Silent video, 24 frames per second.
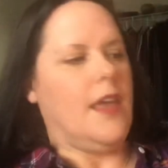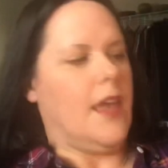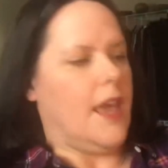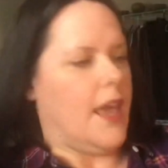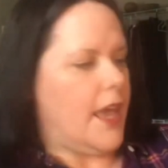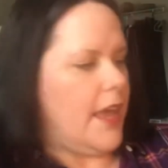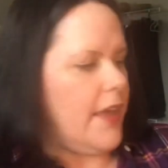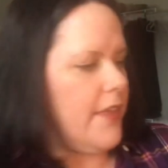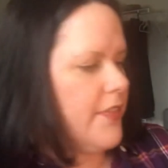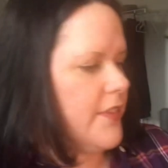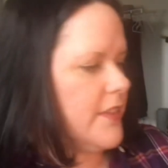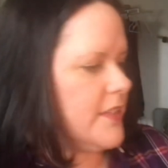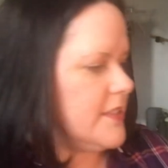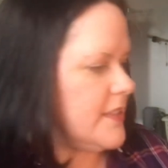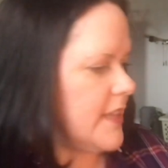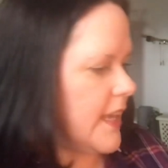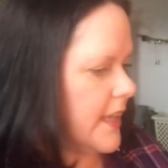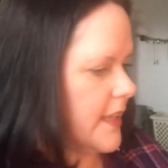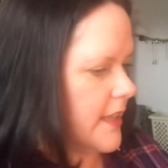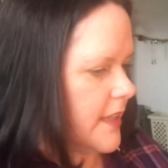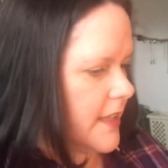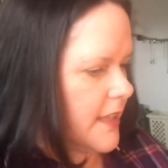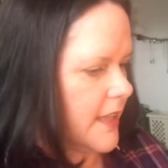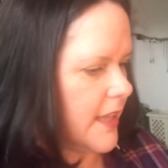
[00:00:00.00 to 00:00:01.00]
And the
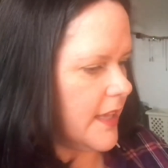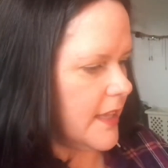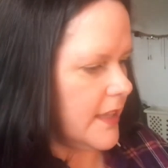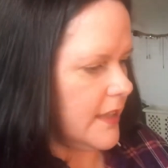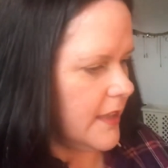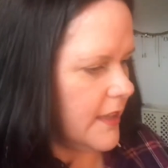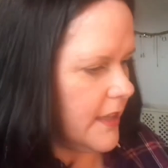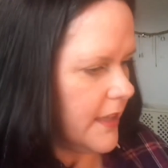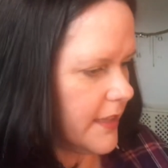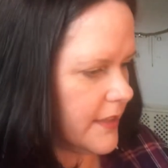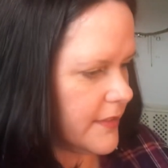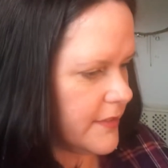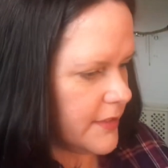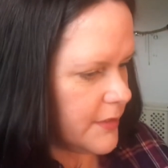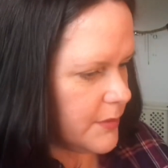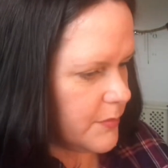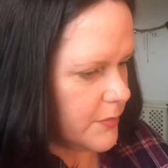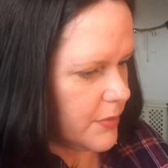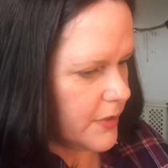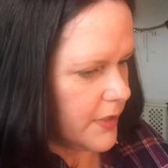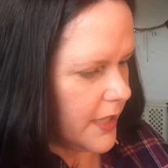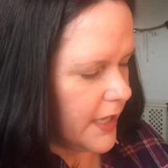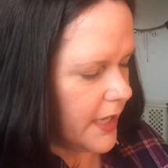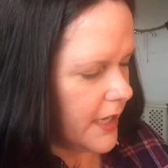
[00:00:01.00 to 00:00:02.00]
daily like lesson
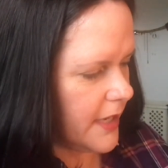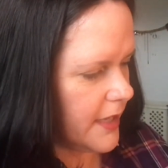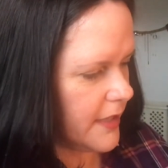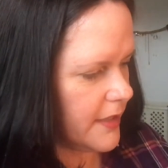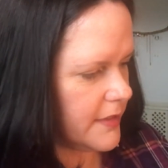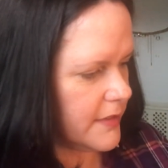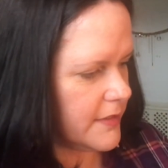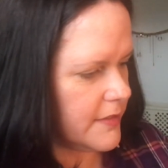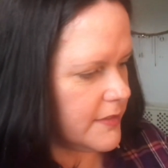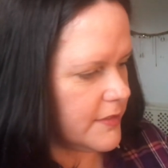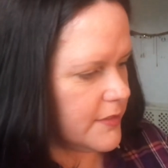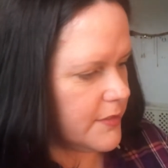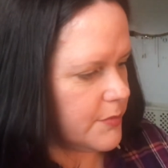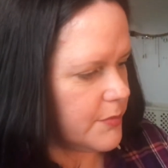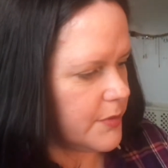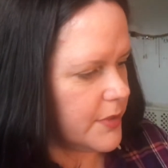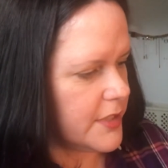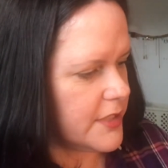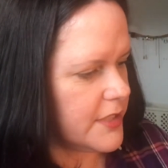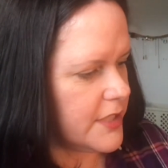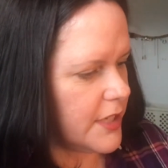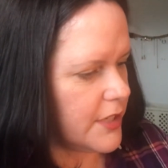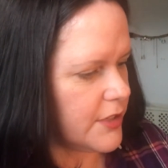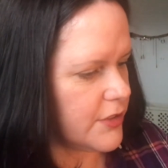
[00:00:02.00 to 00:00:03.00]
plans, where it
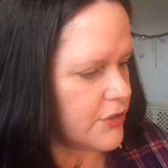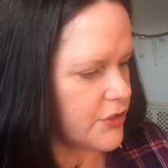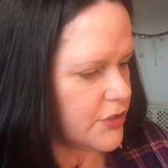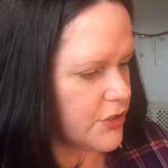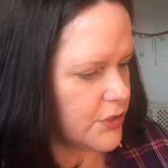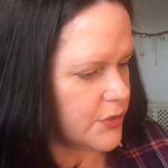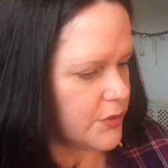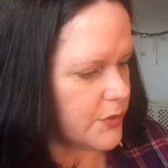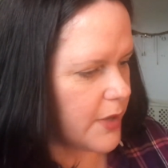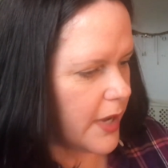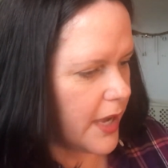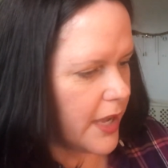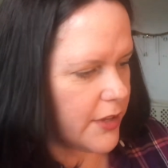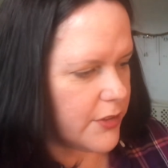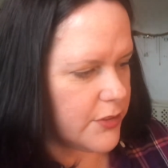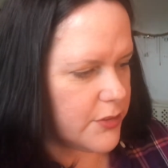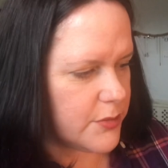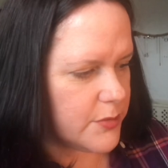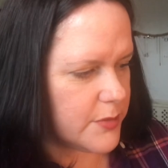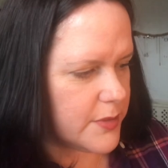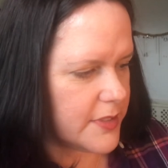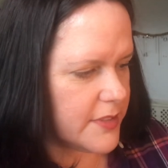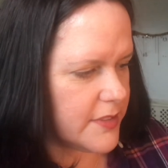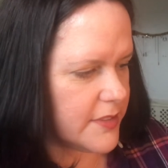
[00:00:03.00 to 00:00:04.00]
tells you how to
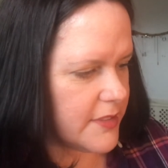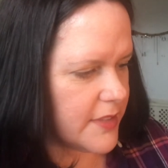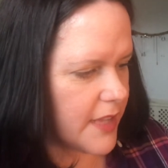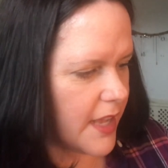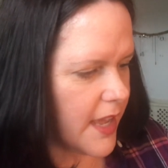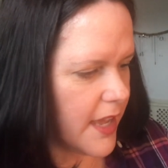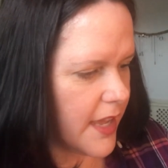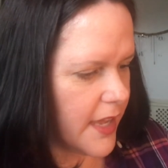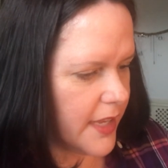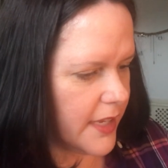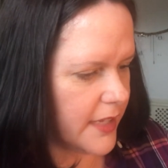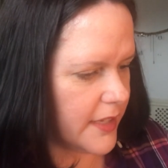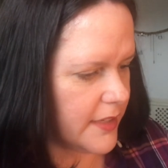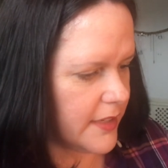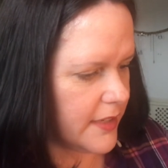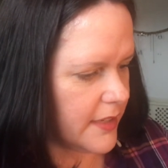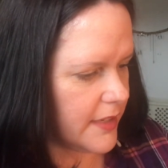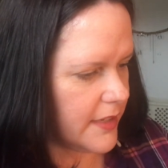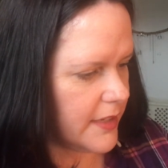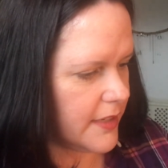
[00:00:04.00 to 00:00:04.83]
assign.